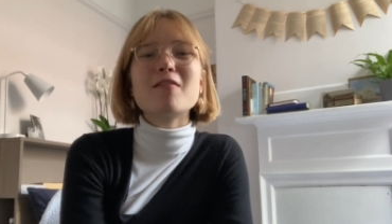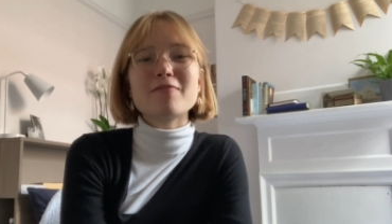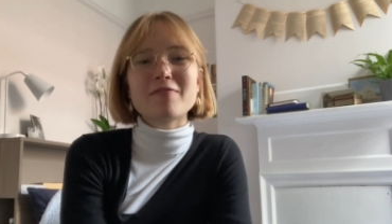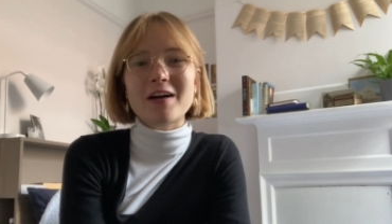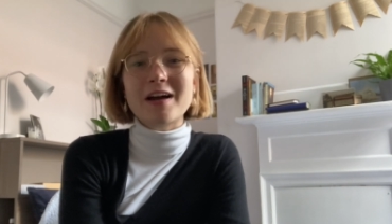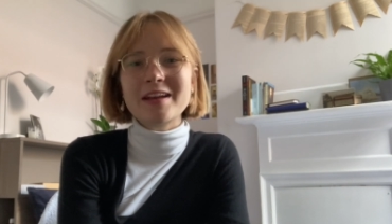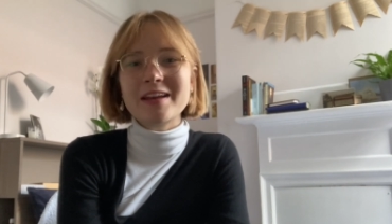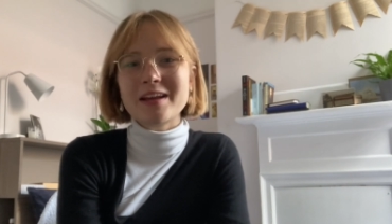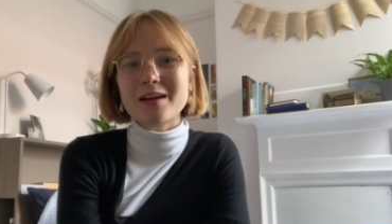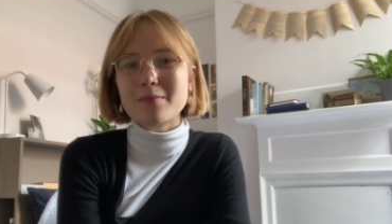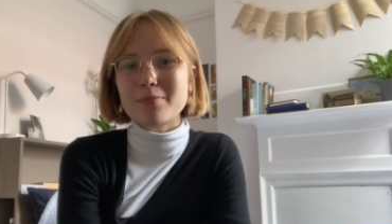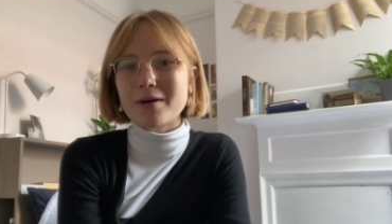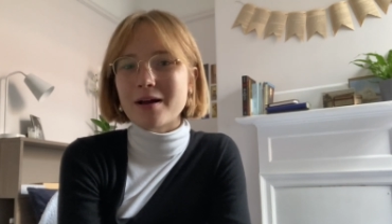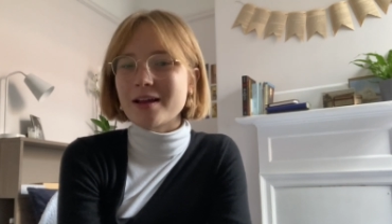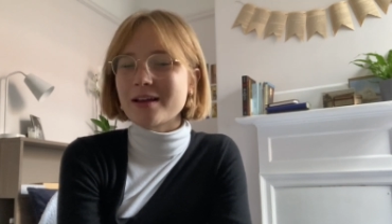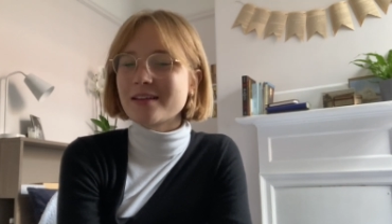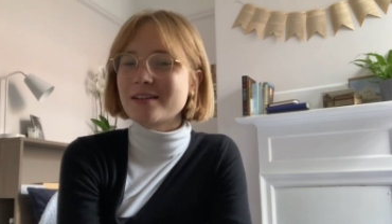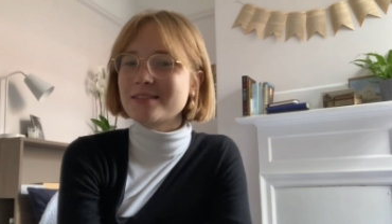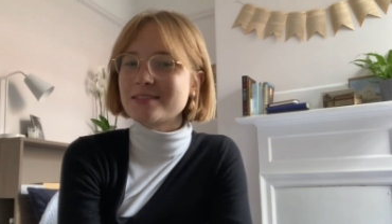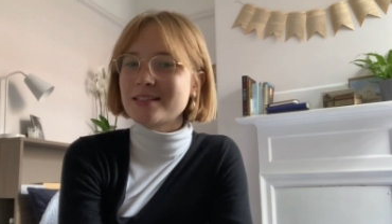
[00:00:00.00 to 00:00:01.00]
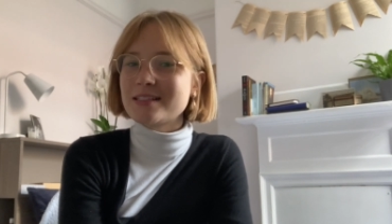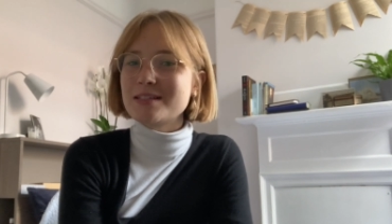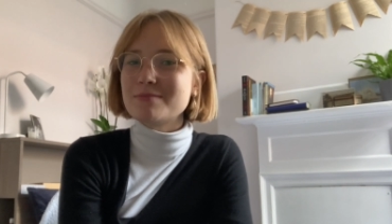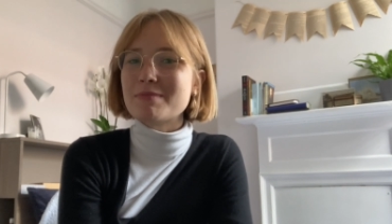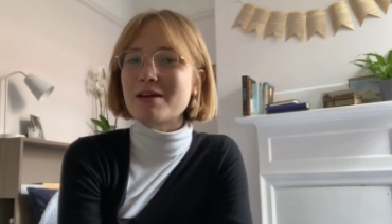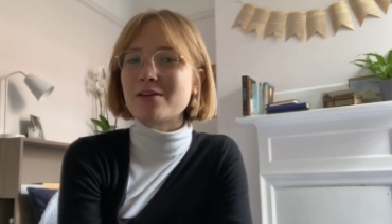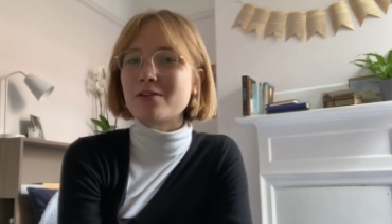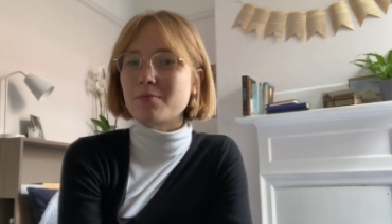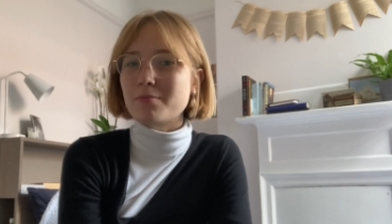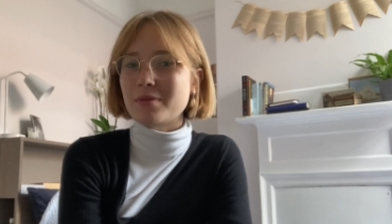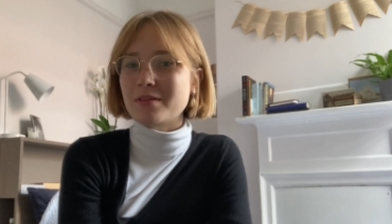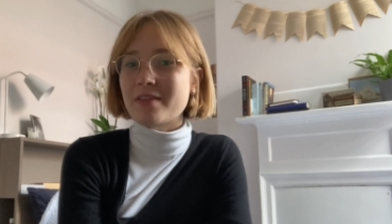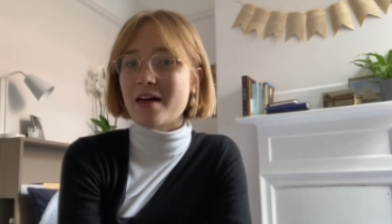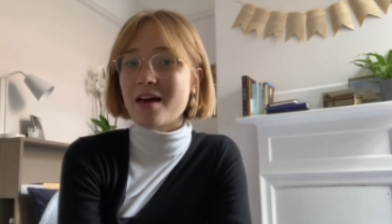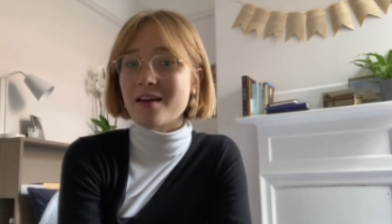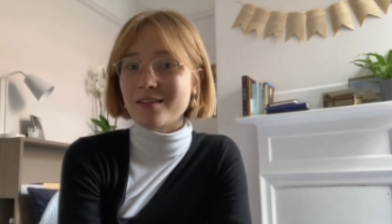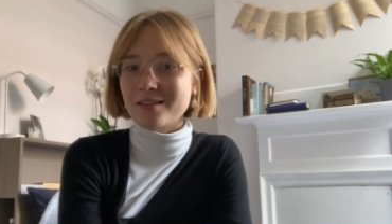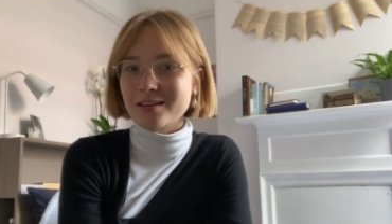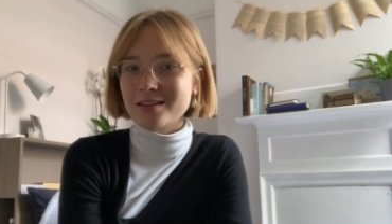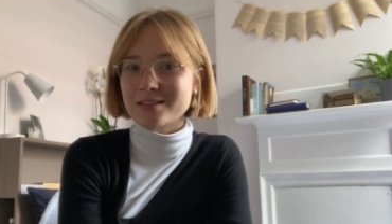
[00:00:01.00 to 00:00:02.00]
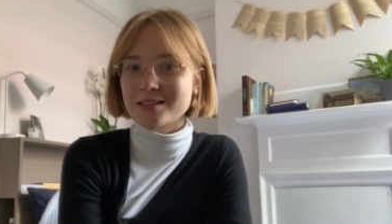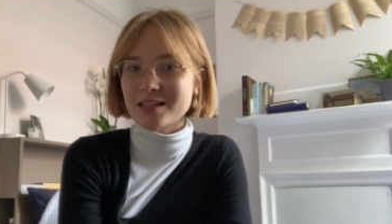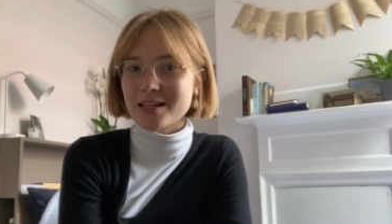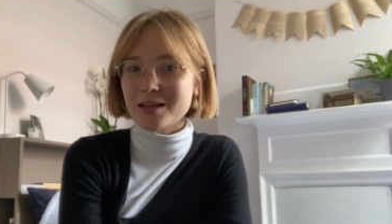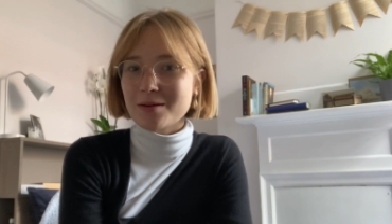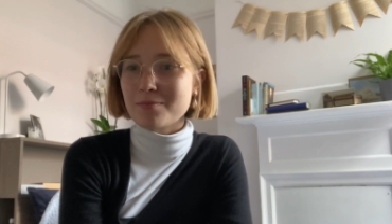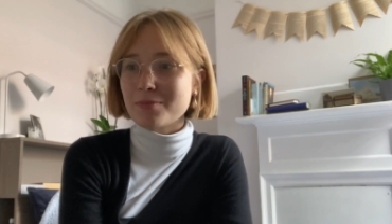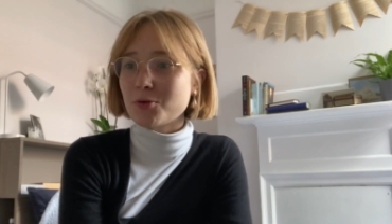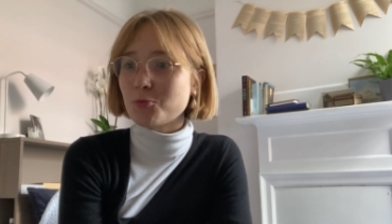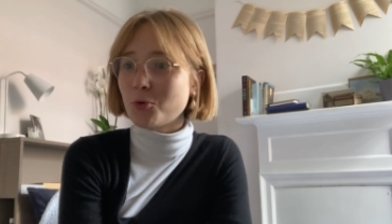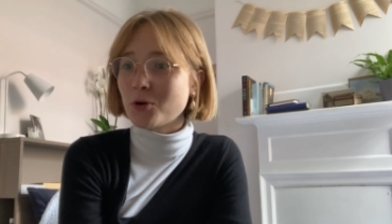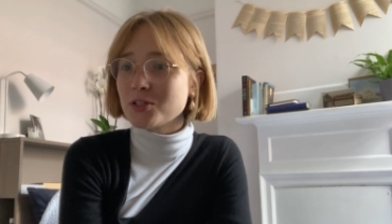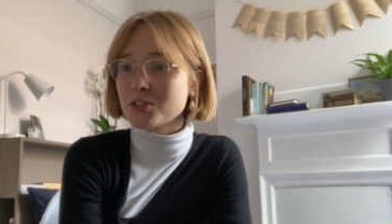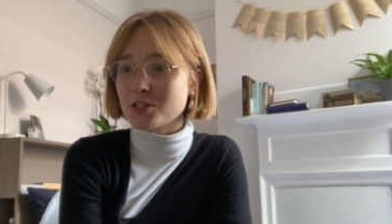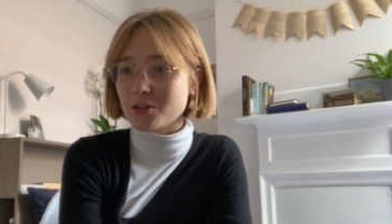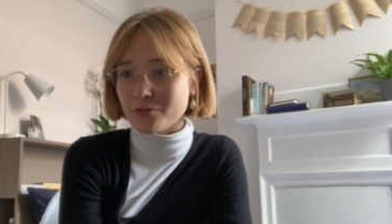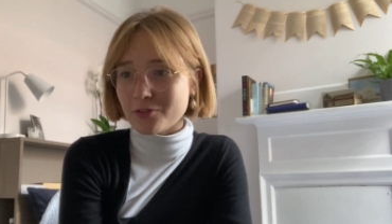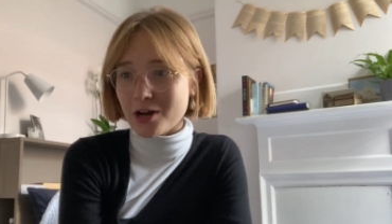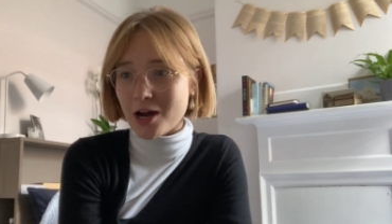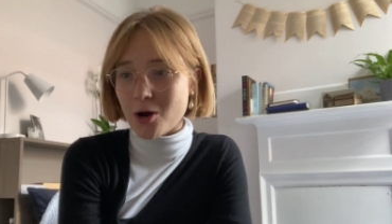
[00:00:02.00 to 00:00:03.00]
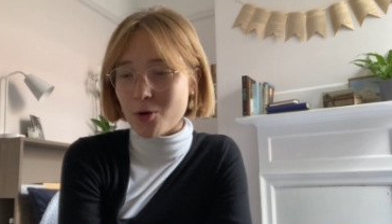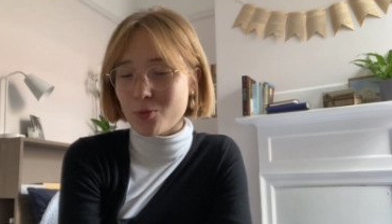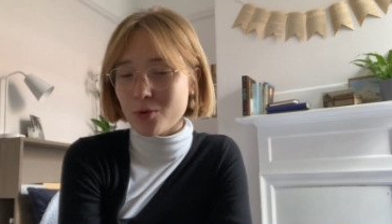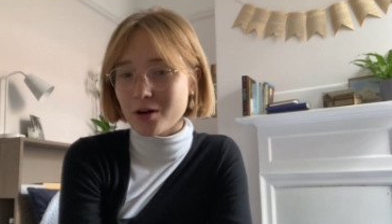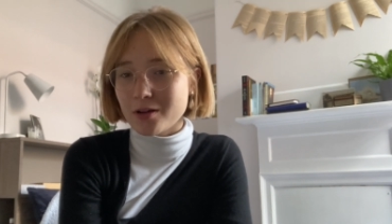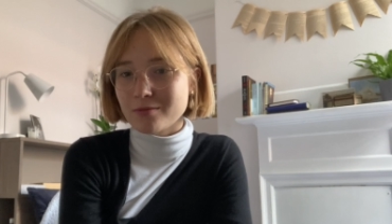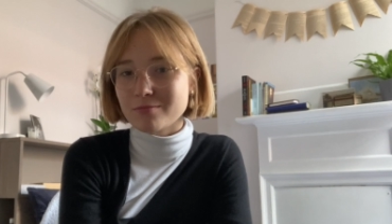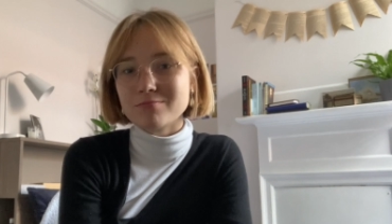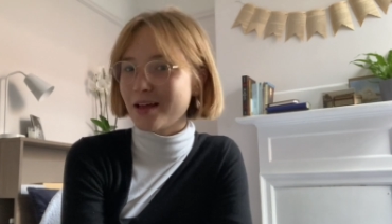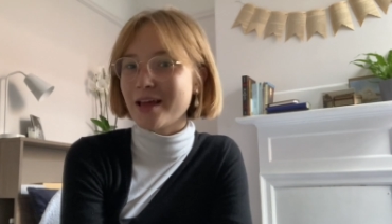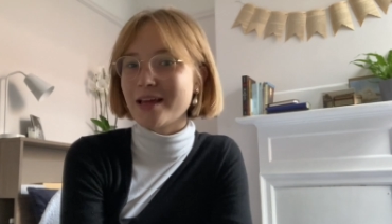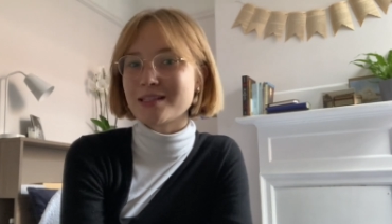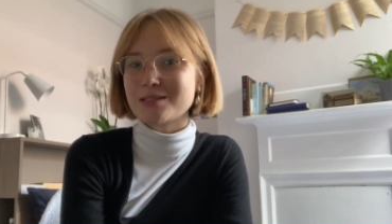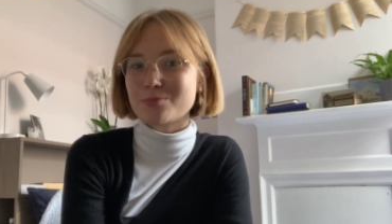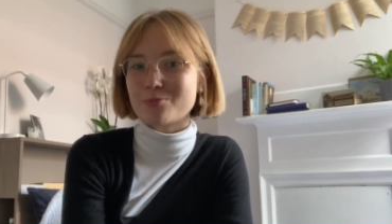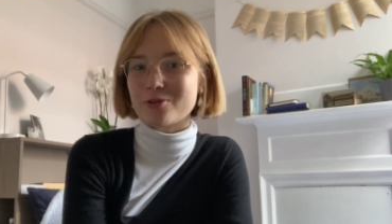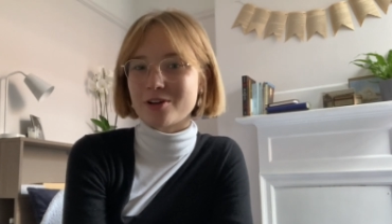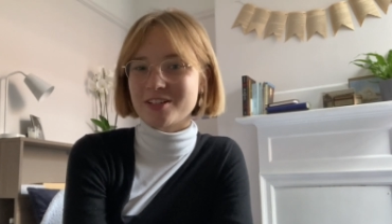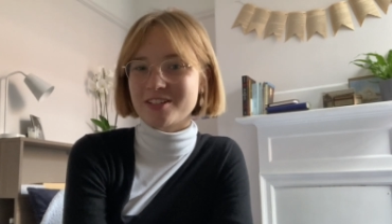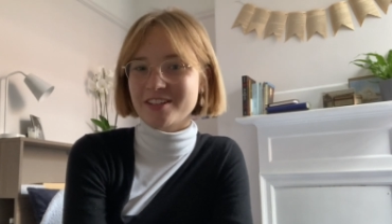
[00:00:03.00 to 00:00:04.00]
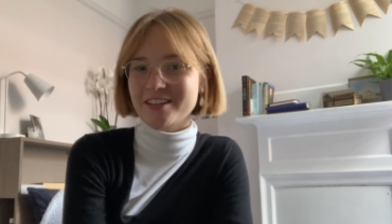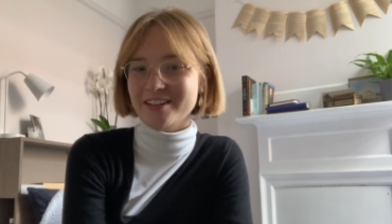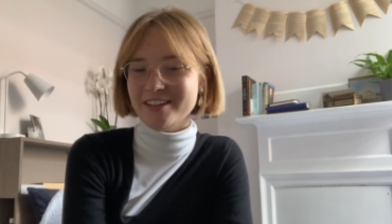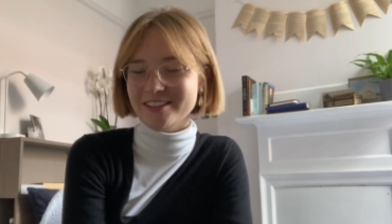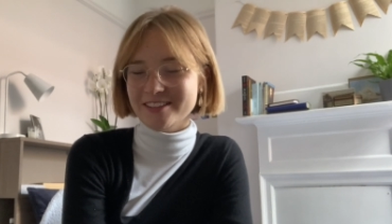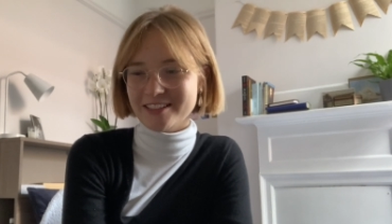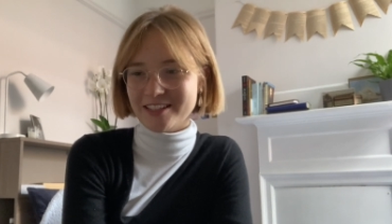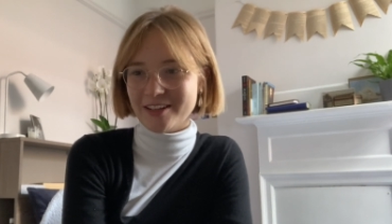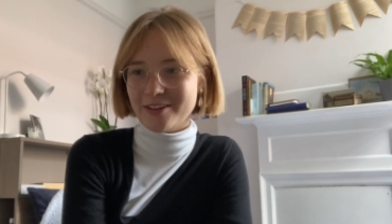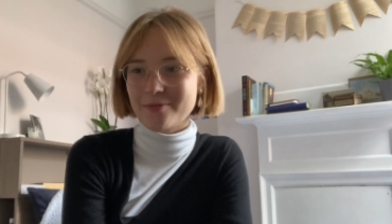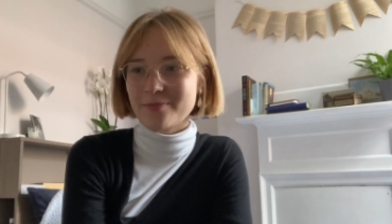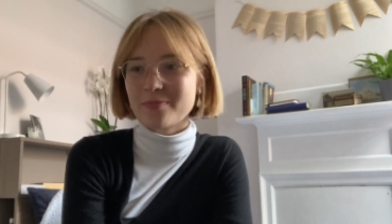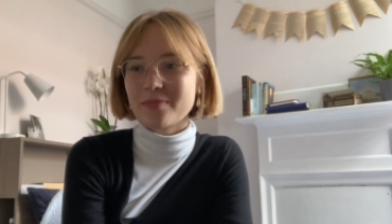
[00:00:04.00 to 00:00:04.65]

finding a bike in the city may not be that easy, but once you've got one, it's pretty easy.